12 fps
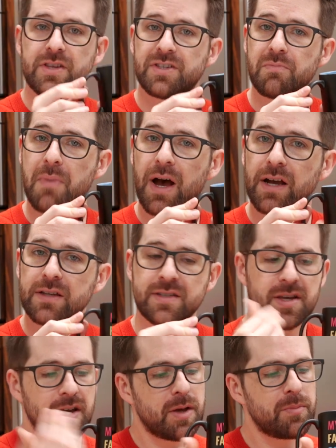these are
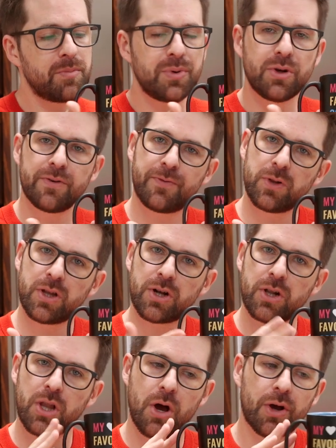mugs, beautiful
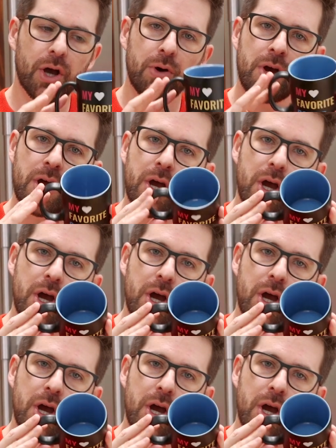little logo.